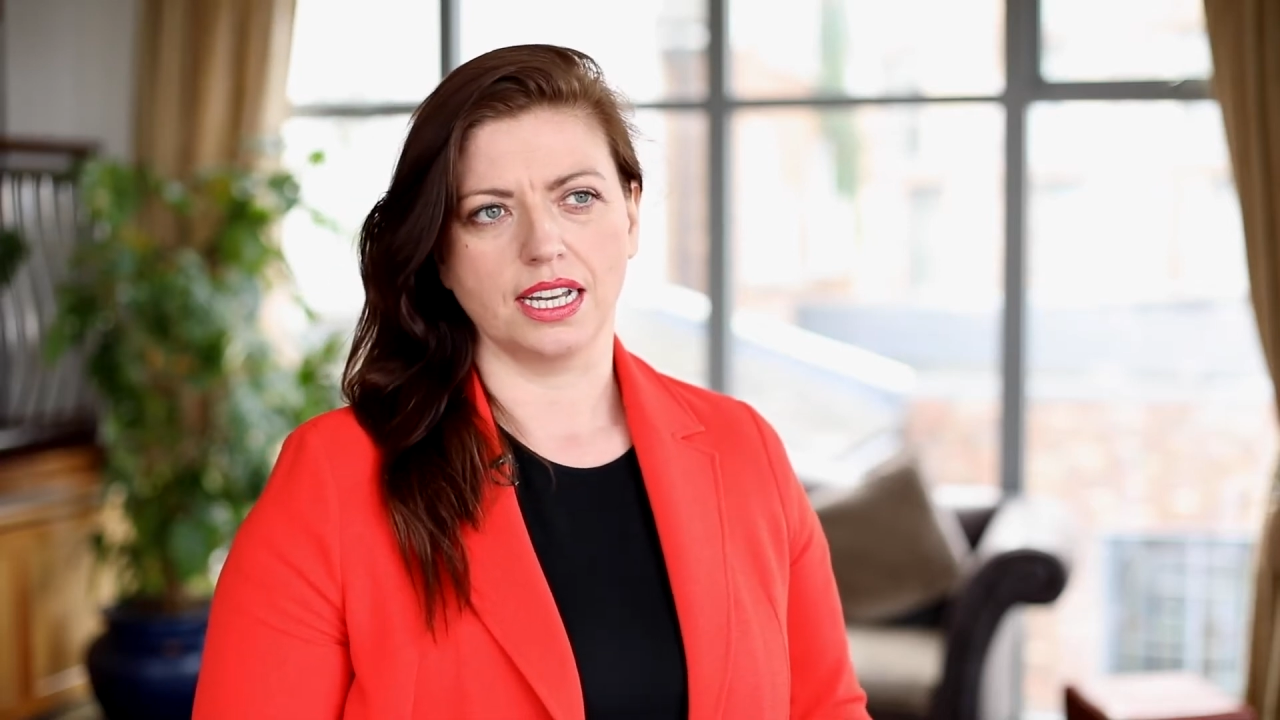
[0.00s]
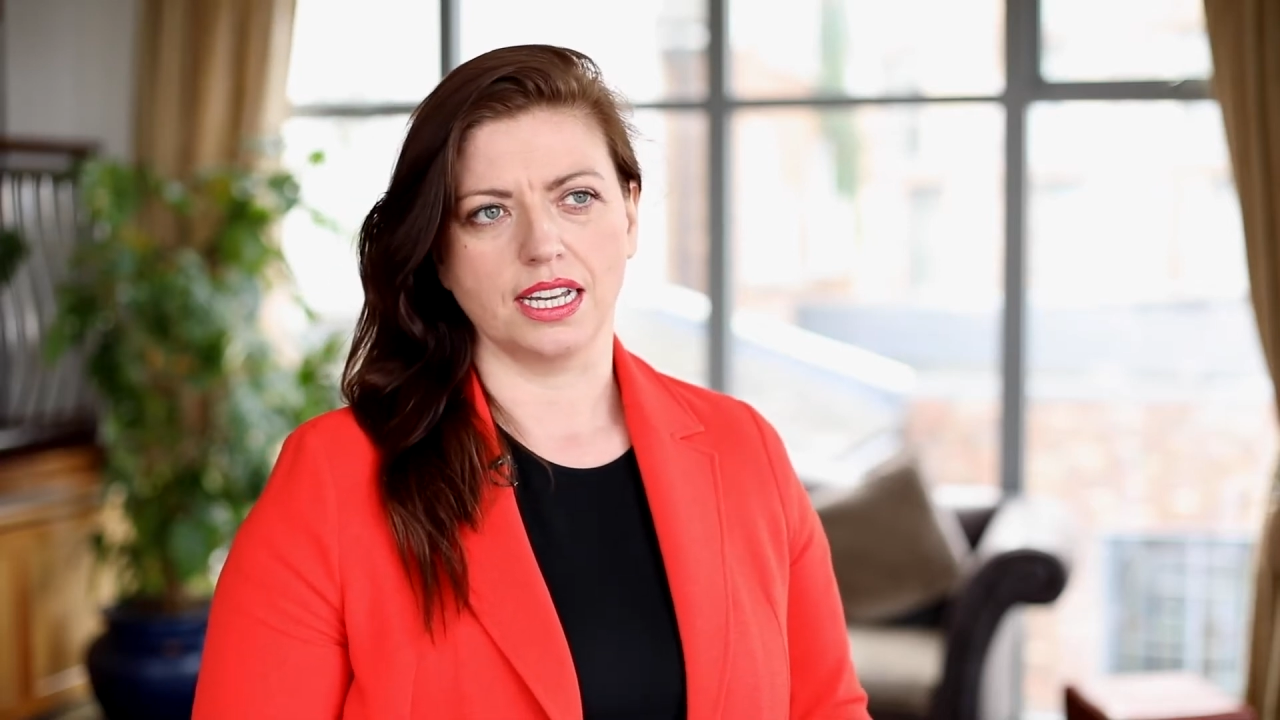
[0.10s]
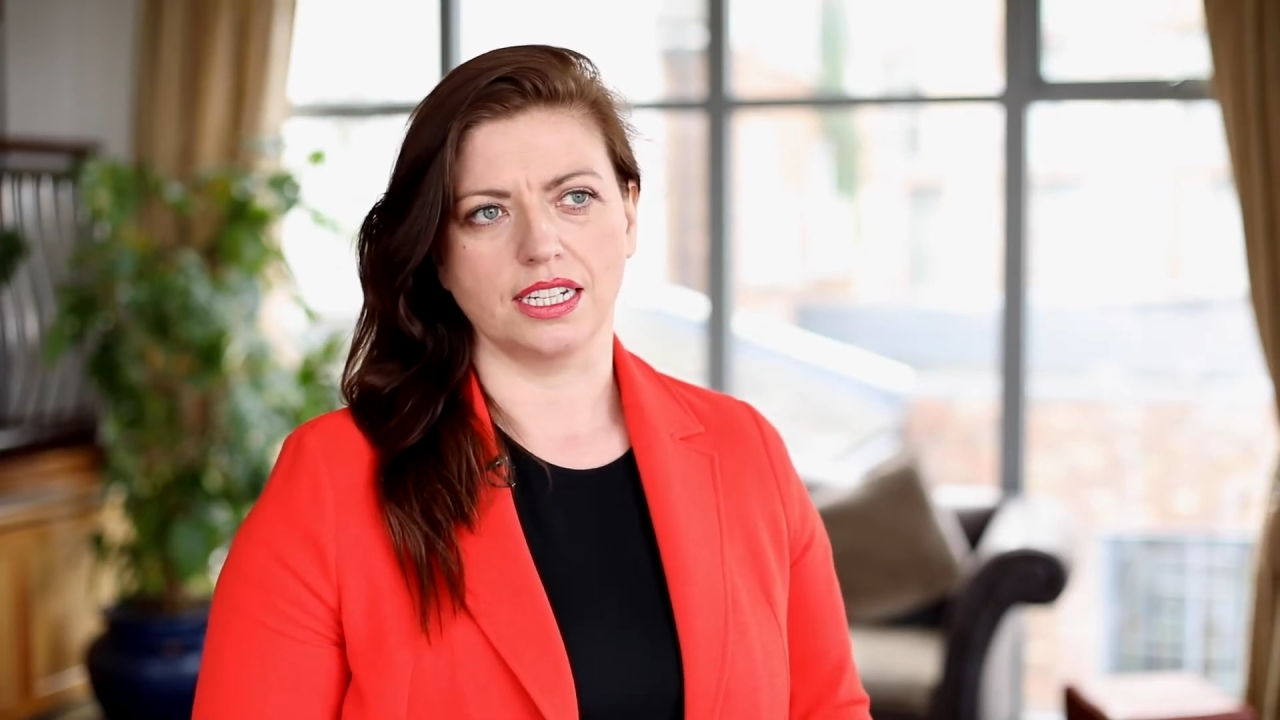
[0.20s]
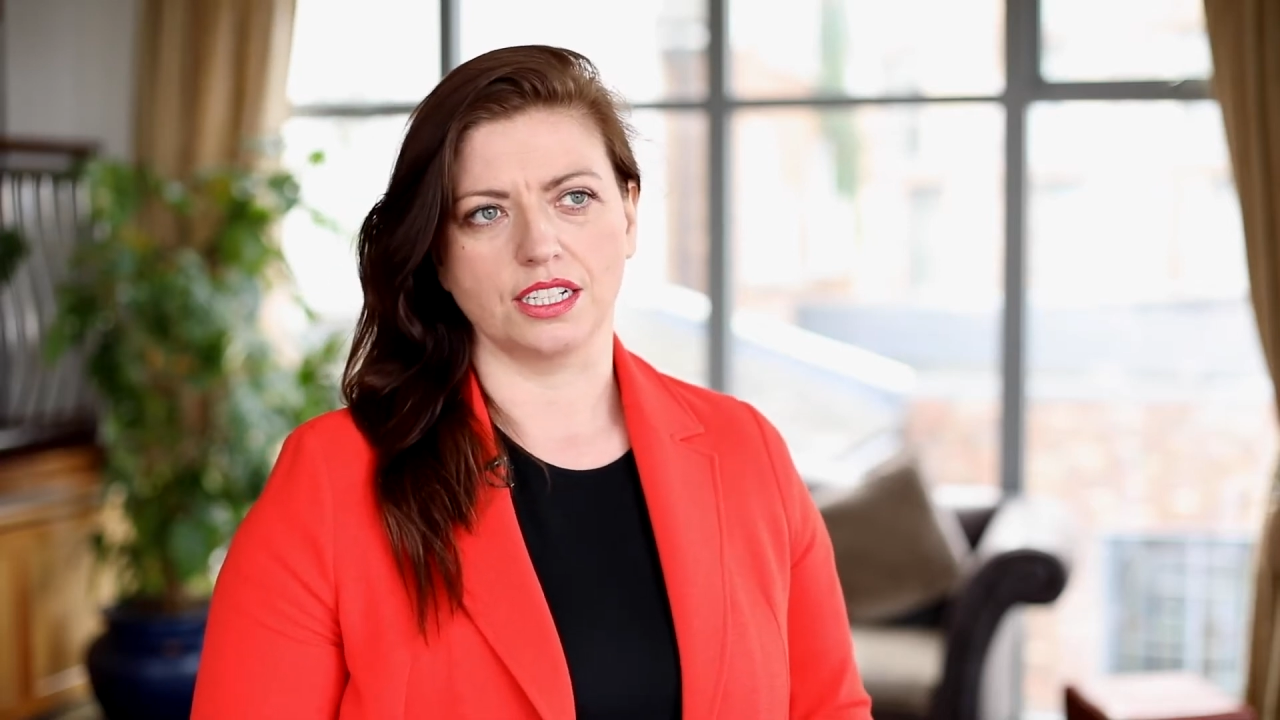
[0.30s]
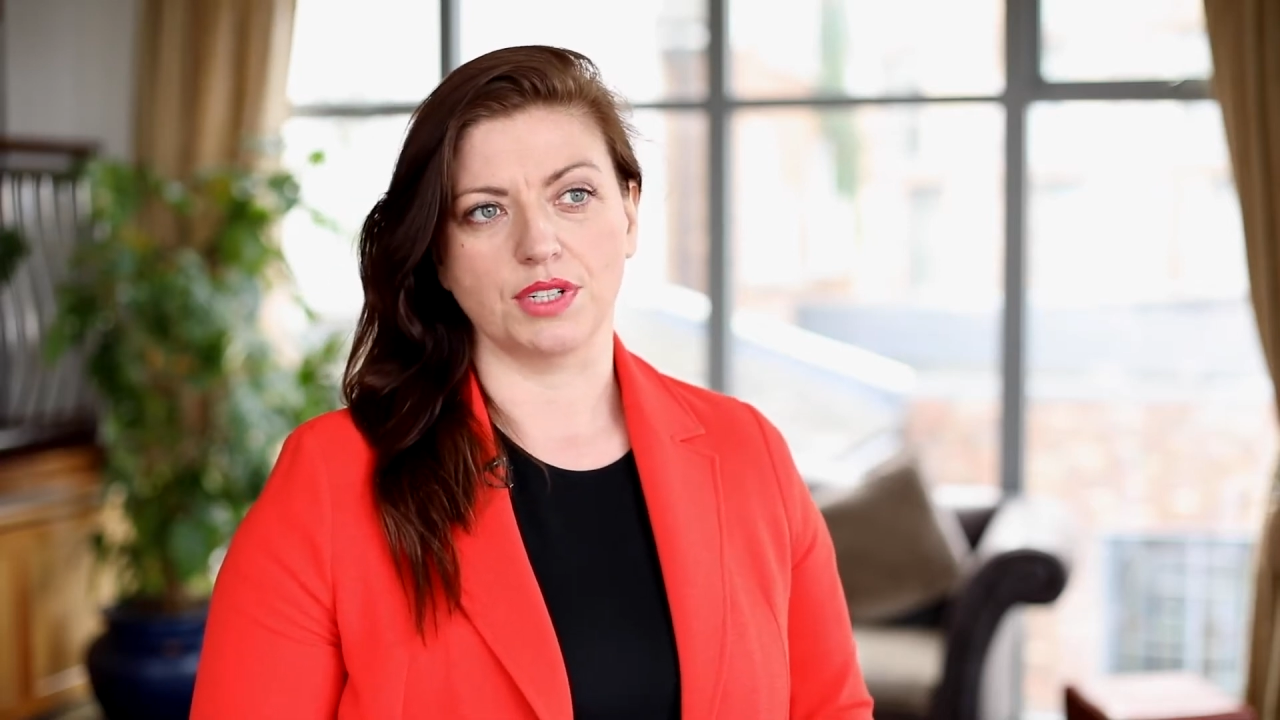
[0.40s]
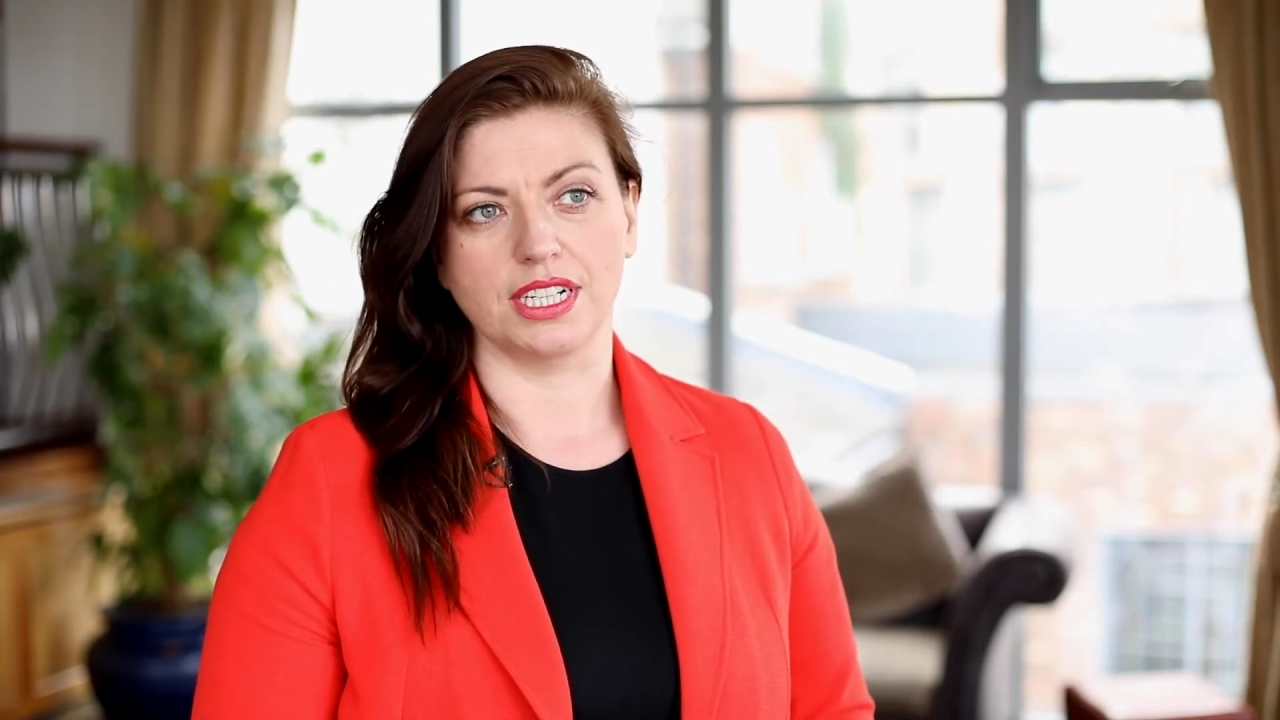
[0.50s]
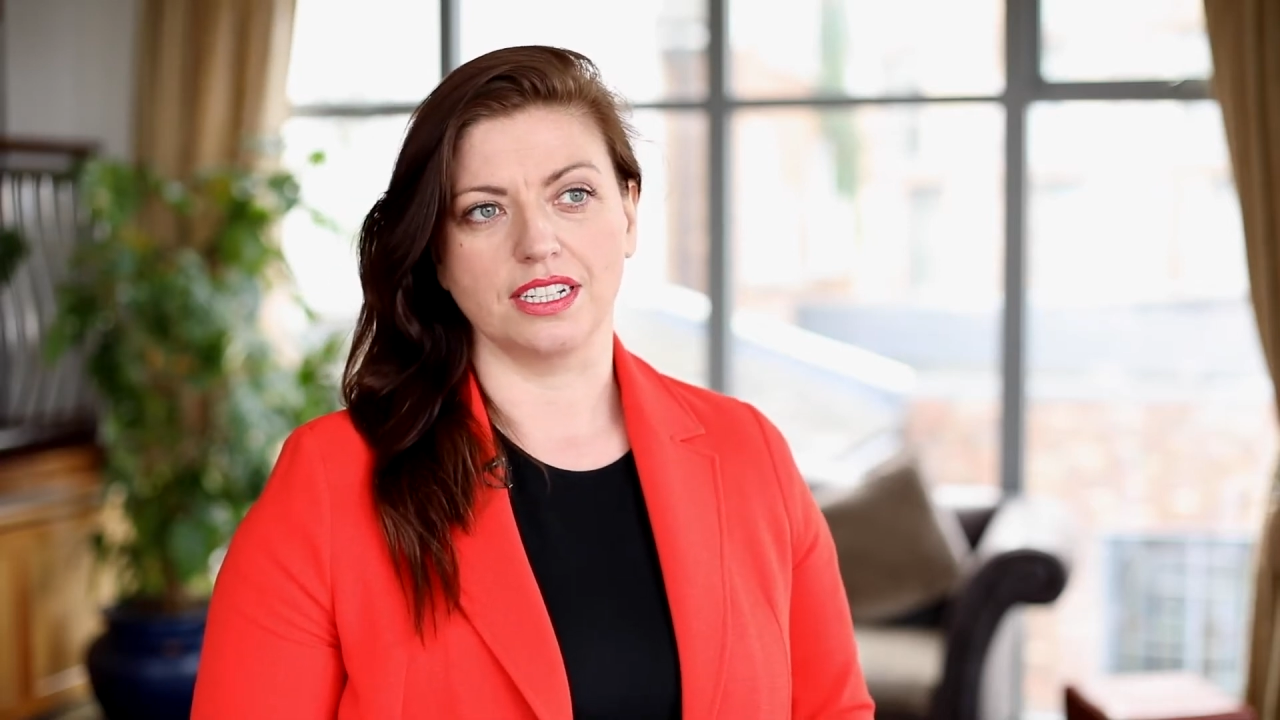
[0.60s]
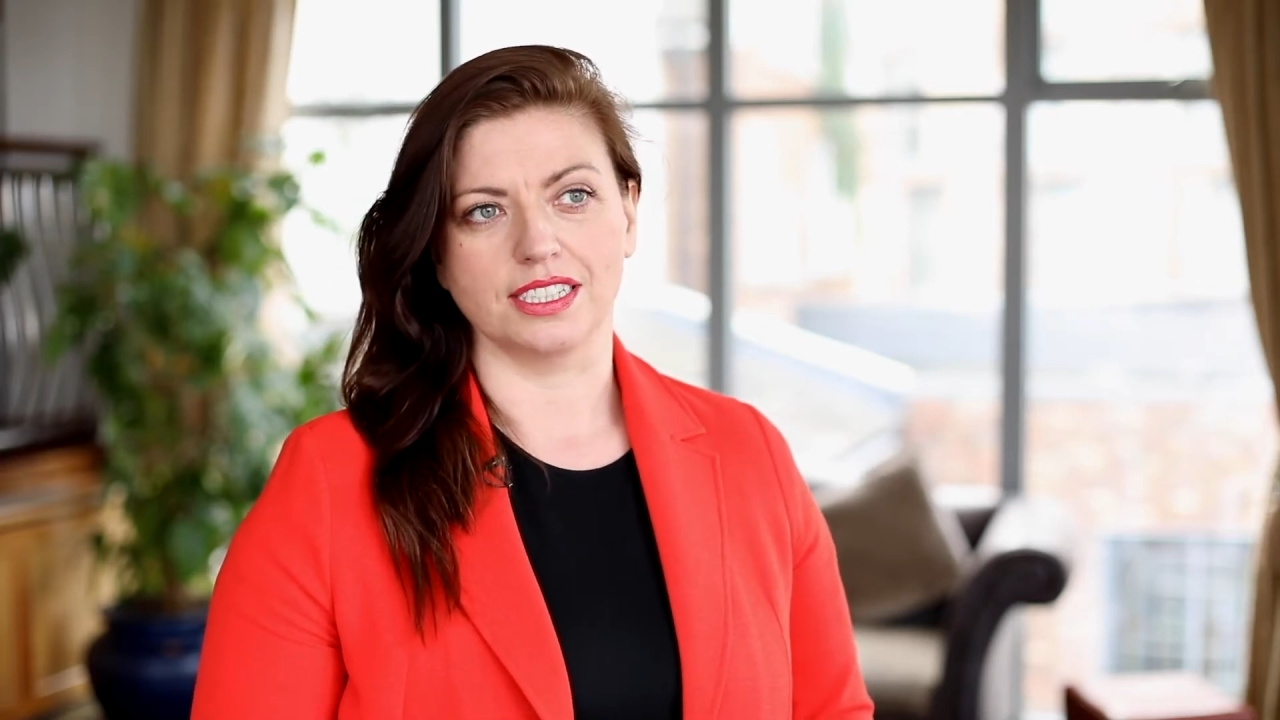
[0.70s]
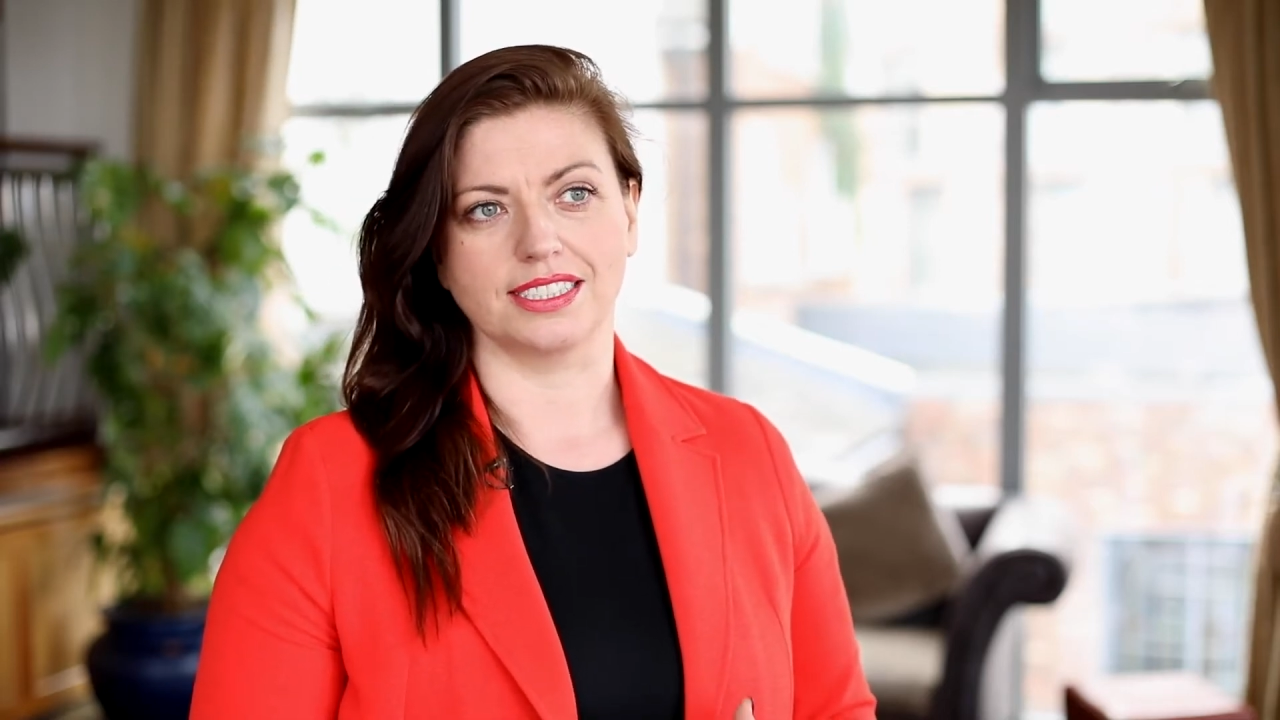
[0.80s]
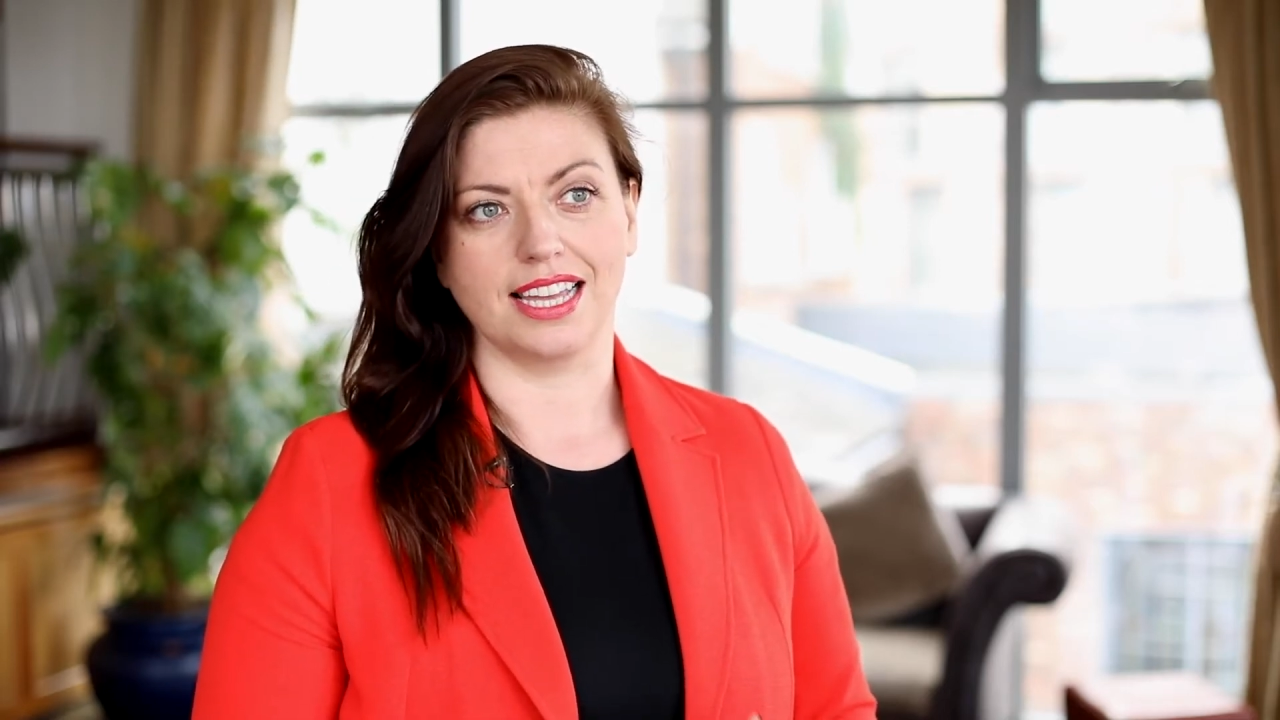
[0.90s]
And I
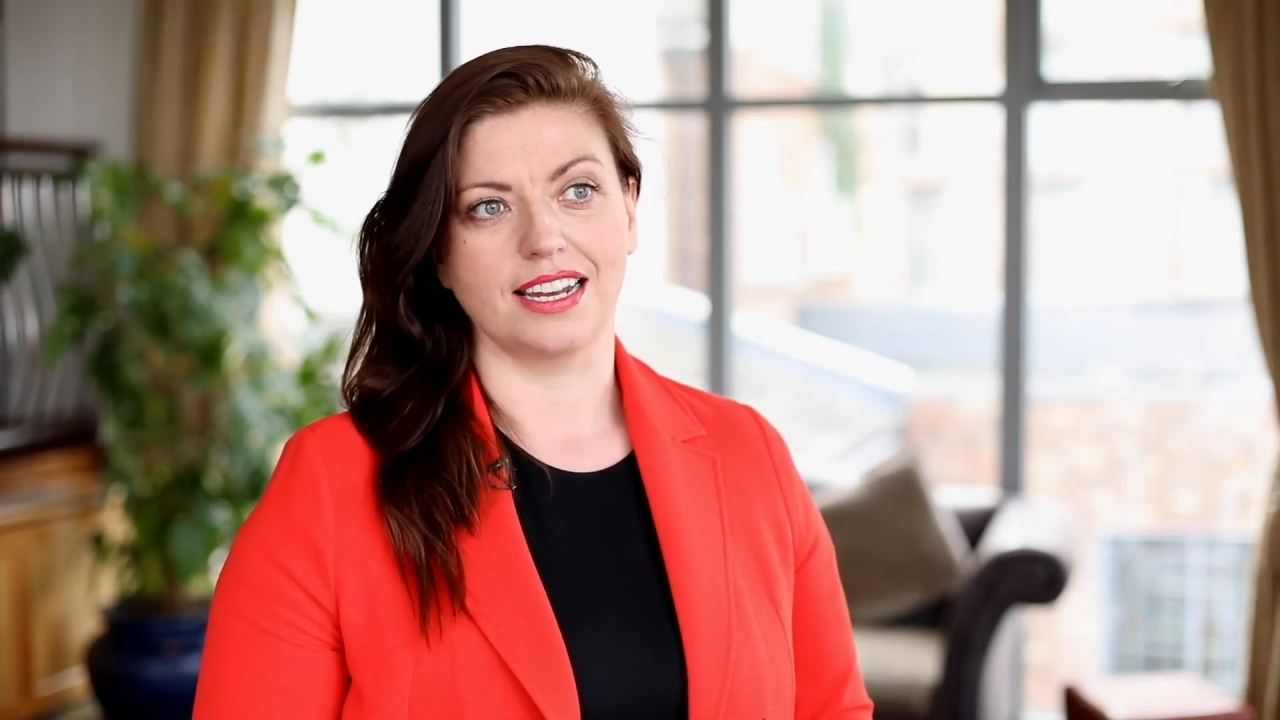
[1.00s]
realised